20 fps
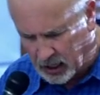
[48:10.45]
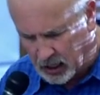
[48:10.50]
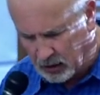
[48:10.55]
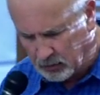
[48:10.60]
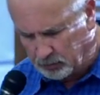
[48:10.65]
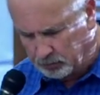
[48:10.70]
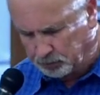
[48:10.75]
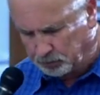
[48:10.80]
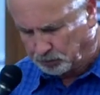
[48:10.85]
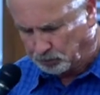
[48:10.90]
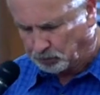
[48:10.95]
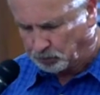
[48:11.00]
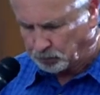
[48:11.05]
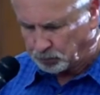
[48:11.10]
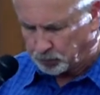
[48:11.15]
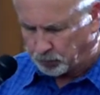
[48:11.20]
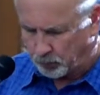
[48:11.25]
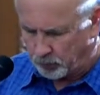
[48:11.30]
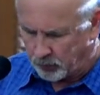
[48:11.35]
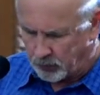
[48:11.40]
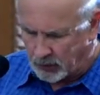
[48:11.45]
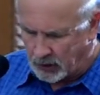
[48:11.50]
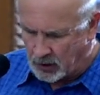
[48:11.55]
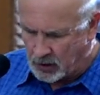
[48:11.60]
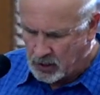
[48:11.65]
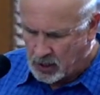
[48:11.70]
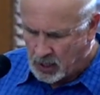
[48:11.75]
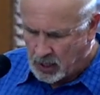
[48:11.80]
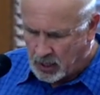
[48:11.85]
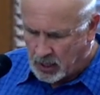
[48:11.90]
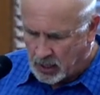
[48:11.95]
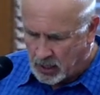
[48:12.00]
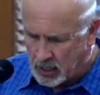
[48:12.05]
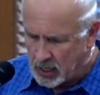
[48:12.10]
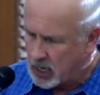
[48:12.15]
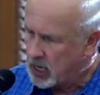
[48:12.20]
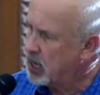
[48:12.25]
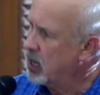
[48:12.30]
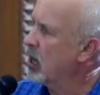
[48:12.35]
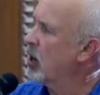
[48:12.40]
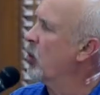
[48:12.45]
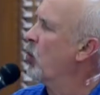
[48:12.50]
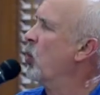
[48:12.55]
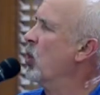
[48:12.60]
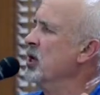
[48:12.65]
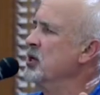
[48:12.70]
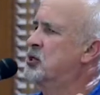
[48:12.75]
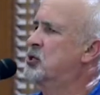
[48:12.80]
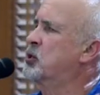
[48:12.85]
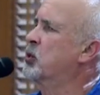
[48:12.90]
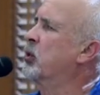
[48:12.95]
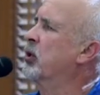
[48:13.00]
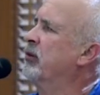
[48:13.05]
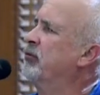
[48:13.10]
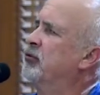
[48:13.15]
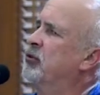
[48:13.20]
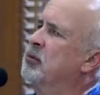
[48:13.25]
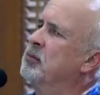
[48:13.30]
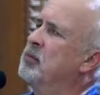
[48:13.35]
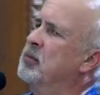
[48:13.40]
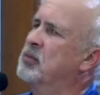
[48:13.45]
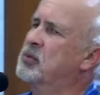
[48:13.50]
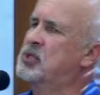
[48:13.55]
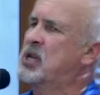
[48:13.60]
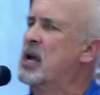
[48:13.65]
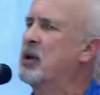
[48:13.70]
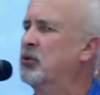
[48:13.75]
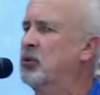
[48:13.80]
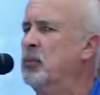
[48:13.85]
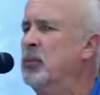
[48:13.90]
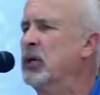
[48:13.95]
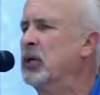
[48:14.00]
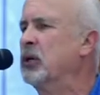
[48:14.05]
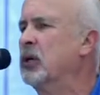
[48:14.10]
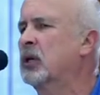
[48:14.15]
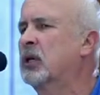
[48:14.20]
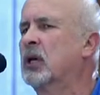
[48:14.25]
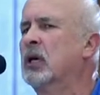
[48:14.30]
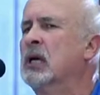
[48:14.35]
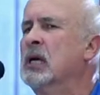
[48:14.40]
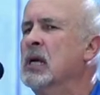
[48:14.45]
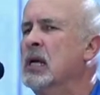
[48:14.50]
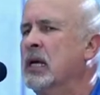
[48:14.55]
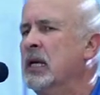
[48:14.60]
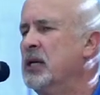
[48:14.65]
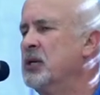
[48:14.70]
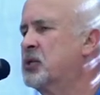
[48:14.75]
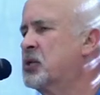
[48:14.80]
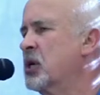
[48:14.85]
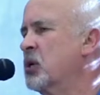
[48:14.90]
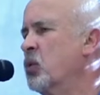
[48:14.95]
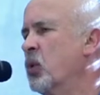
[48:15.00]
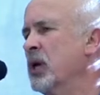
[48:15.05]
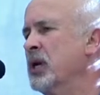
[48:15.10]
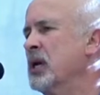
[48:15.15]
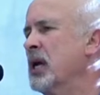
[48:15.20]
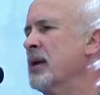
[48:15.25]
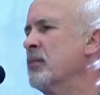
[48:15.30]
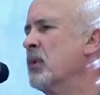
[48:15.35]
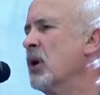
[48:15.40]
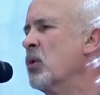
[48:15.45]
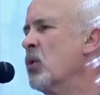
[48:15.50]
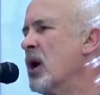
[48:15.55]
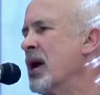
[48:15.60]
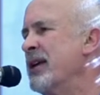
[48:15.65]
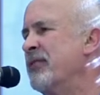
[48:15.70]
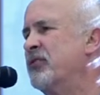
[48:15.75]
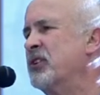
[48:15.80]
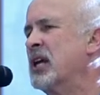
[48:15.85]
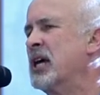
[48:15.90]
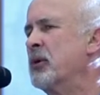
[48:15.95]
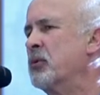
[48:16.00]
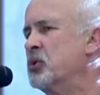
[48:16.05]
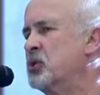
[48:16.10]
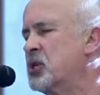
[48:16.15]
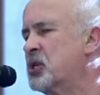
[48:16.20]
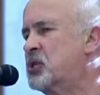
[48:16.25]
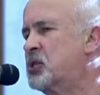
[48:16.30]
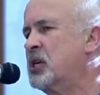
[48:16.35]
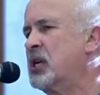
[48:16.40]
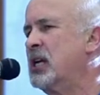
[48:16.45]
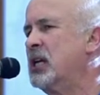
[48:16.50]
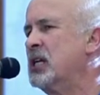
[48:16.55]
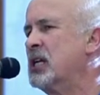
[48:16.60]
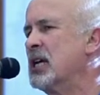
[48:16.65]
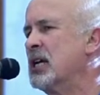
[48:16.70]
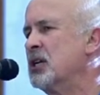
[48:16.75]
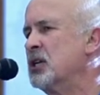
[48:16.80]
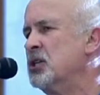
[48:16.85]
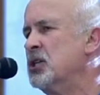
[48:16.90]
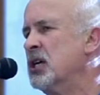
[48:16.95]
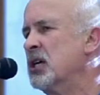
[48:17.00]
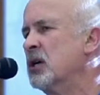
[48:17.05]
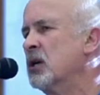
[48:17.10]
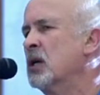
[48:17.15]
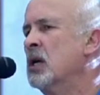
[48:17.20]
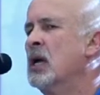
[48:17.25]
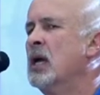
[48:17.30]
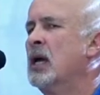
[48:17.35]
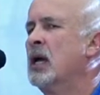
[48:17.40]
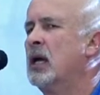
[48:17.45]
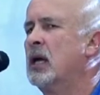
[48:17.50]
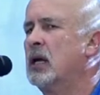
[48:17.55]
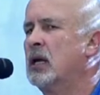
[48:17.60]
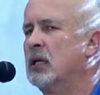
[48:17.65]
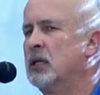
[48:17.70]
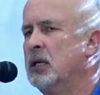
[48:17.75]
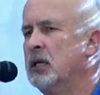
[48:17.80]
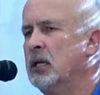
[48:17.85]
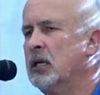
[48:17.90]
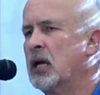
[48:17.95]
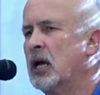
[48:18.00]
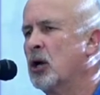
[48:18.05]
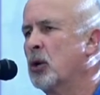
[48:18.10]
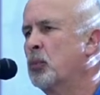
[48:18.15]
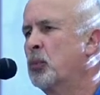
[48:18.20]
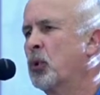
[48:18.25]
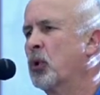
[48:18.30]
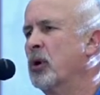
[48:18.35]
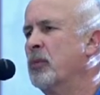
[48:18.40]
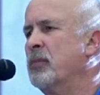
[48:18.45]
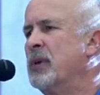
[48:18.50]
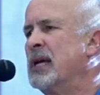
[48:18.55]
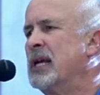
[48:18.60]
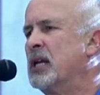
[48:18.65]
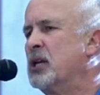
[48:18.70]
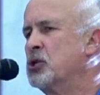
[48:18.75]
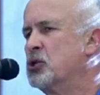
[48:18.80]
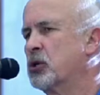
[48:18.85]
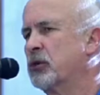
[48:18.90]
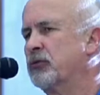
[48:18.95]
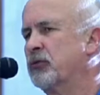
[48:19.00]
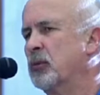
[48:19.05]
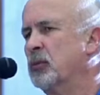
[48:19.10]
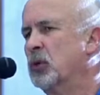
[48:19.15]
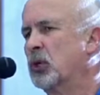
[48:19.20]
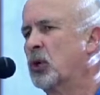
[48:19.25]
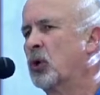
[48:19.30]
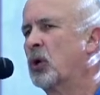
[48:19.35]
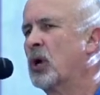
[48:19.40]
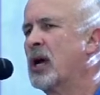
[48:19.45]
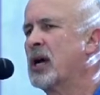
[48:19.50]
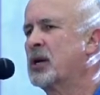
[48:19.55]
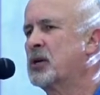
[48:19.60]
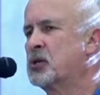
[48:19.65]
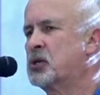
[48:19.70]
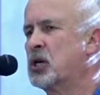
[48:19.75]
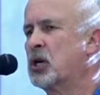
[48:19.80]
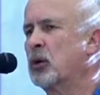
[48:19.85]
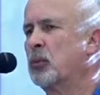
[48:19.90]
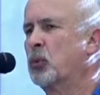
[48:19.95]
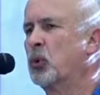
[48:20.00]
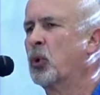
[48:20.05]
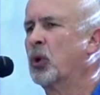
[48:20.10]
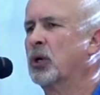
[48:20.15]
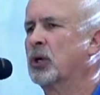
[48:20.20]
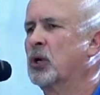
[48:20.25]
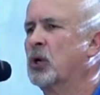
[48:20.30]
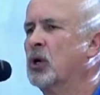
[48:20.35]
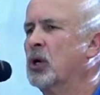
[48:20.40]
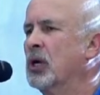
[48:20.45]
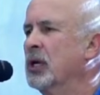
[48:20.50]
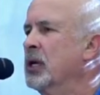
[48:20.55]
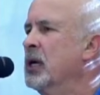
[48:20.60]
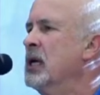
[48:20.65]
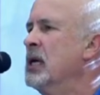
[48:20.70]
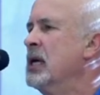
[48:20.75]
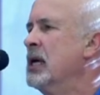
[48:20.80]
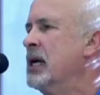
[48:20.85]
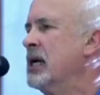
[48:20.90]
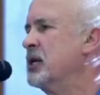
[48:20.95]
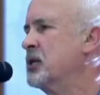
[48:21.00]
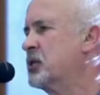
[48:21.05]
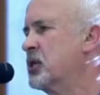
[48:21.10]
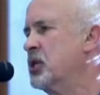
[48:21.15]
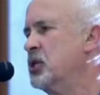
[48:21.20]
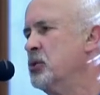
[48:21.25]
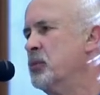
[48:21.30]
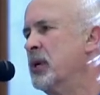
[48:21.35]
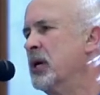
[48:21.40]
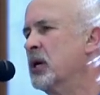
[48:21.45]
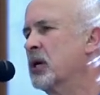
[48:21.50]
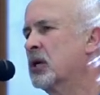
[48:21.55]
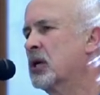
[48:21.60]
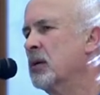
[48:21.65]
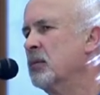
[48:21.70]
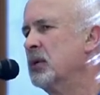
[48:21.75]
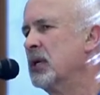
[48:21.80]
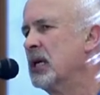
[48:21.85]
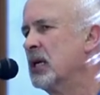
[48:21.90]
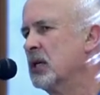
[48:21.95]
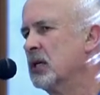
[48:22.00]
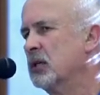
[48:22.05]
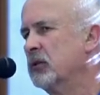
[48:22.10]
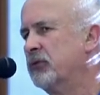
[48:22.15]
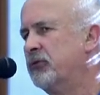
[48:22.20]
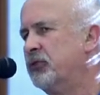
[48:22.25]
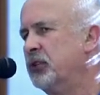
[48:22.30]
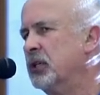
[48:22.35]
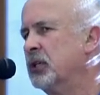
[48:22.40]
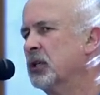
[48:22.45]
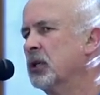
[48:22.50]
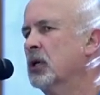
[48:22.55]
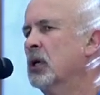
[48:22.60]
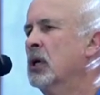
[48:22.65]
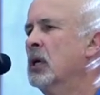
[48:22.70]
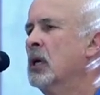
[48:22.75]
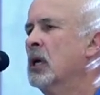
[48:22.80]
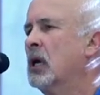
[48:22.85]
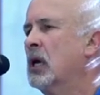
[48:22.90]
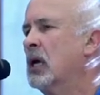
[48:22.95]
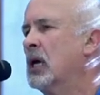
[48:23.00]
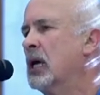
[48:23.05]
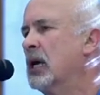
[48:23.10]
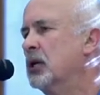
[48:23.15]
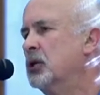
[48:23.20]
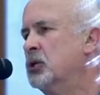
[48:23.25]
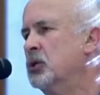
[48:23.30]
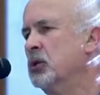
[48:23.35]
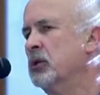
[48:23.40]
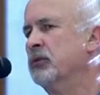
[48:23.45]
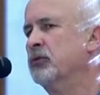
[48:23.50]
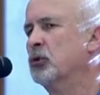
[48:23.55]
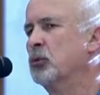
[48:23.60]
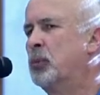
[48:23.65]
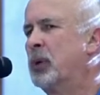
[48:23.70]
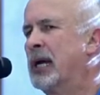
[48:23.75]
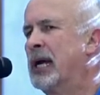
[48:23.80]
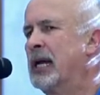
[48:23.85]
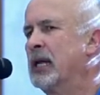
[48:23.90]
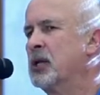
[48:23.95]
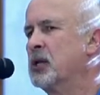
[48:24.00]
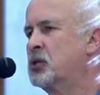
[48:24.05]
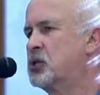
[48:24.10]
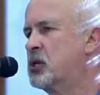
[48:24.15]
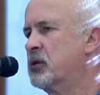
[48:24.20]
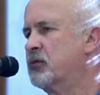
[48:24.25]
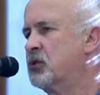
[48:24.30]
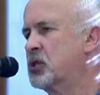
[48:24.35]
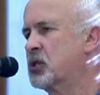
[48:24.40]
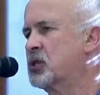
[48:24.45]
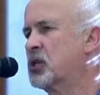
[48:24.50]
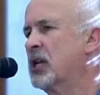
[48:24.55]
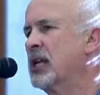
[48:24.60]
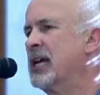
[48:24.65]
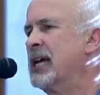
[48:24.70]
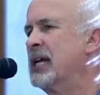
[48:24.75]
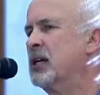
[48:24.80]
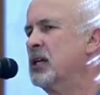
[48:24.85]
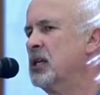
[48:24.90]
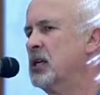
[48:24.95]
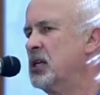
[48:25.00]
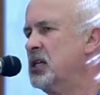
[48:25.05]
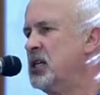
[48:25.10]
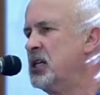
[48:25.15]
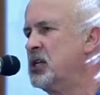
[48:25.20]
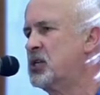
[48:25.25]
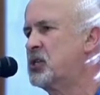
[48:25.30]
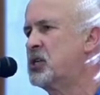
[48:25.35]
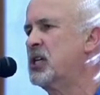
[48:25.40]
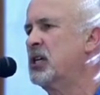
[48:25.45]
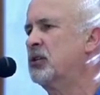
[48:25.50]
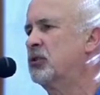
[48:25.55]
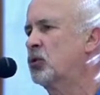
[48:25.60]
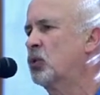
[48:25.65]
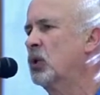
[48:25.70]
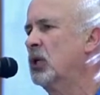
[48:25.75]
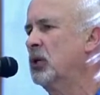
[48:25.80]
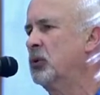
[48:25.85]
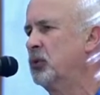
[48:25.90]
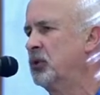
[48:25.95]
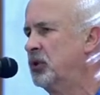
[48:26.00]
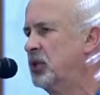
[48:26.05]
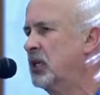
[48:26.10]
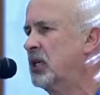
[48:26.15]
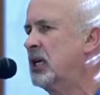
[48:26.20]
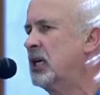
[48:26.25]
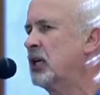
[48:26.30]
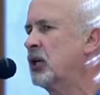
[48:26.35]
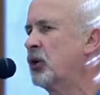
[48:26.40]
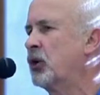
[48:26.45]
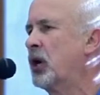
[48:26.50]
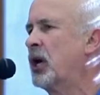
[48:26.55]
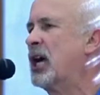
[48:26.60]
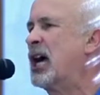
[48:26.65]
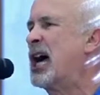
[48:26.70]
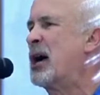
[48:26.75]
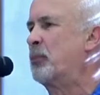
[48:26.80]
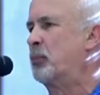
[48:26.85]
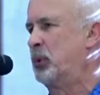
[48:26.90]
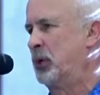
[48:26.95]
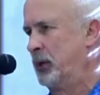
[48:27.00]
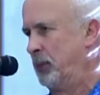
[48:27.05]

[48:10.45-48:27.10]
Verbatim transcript: Um, uh, oh, one story from South America, he said, one night my wife and I were just sitting down to dinner, and the airport manager from the Caracas airport called and said, you better come down to the field. Uh, two of your pilots have just landed a DC-3 with the gear up.